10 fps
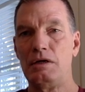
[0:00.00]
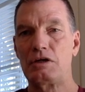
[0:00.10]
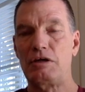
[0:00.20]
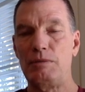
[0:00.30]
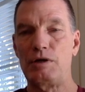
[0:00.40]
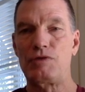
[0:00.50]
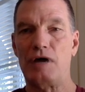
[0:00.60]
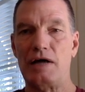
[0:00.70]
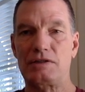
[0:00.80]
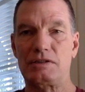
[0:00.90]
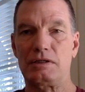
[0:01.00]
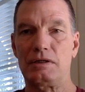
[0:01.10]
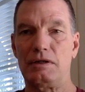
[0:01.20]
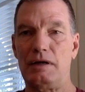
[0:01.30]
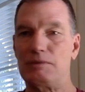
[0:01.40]
give me your thoughts.
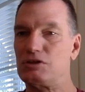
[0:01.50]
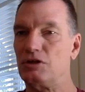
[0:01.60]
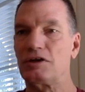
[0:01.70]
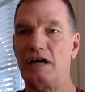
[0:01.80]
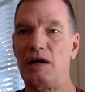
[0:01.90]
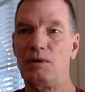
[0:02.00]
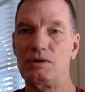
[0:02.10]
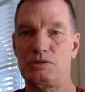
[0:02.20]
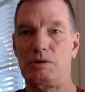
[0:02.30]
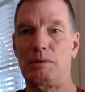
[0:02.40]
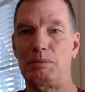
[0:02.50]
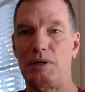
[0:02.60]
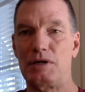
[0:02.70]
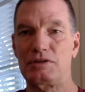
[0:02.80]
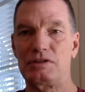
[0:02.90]
I'm still a guy with cerebral
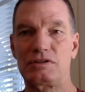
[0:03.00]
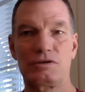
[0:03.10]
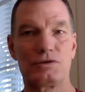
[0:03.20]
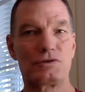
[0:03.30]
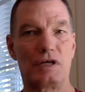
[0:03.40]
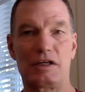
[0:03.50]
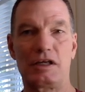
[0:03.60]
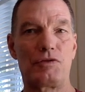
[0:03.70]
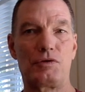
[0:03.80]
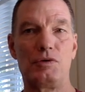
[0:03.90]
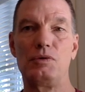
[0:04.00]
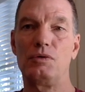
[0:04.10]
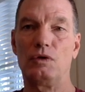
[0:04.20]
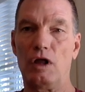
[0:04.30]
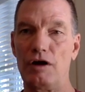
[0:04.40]
palsy, still trying to get
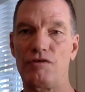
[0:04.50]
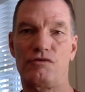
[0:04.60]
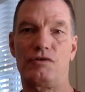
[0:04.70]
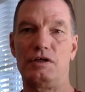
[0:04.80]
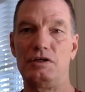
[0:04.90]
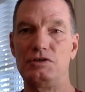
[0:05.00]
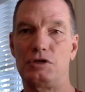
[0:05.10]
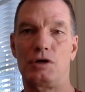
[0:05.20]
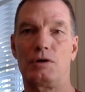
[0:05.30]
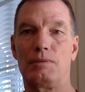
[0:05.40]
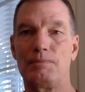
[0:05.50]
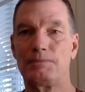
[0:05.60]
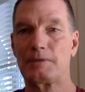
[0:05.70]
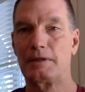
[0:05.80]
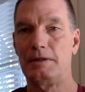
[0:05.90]
through life in general.
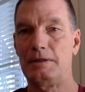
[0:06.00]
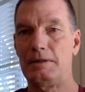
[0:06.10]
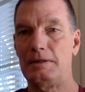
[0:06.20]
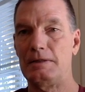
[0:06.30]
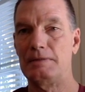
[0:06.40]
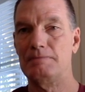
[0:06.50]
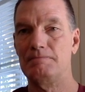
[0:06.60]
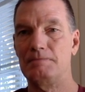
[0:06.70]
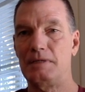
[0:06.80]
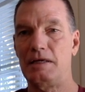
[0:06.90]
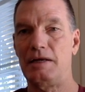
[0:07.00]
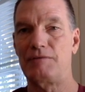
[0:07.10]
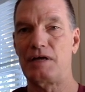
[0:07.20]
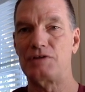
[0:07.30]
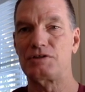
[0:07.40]
Um, and
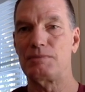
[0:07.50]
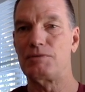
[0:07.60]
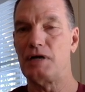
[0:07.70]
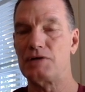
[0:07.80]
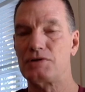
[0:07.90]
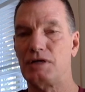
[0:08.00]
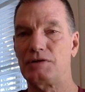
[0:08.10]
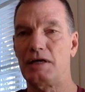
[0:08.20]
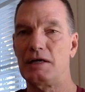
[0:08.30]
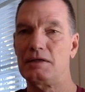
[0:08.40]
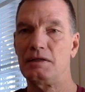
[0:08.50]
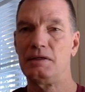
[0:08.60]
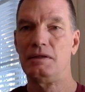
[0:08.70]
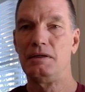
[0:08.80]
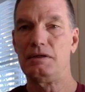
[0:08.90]
I've got some thoughts on that.
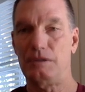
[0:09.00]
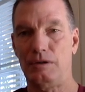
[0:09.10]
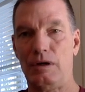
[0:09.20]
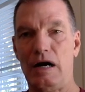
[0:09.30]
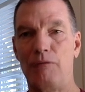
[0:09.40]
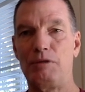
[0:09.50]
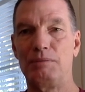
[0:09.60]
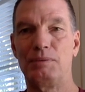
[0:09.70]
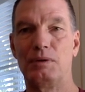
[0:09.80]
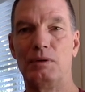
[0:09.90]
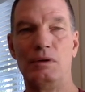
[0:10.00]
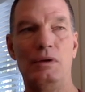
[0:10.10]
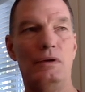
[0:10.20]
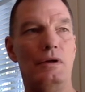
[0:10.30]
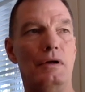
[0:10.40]
How people
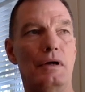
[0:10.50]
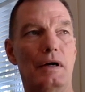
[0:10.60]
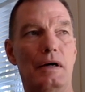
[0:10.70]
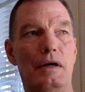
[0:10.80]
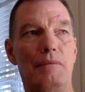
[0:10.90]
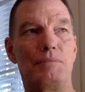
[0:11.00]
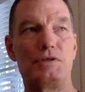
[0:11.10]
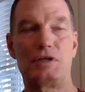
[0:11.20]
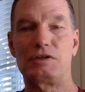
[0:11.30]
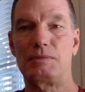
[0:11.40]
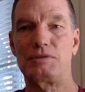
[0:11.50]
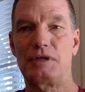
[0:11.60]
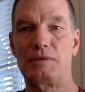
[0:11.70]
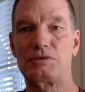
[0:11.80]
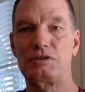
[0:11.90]
uh, present
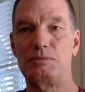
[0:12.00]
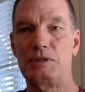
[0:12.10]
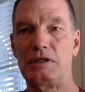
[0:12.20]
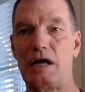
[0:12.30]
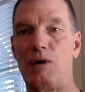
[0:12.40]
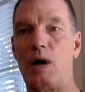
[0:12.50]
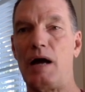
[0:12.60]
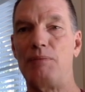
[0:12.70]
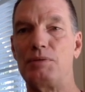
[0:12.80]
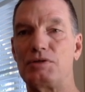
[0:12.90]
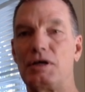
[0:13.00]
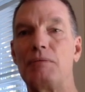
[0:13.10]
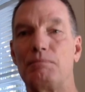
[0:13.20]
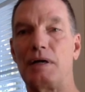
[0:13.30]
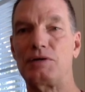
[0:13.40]
themselves to me, how I present
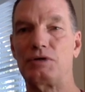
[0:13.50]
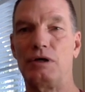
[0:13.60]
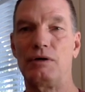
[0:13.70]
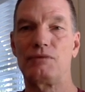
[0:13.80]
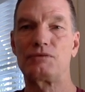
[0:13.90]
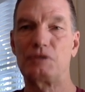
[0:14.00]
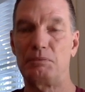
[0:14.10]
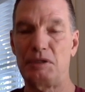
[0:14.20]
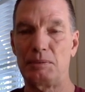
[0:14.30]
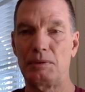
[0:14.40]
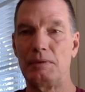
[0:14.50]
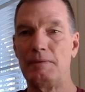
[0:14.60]
myself to people.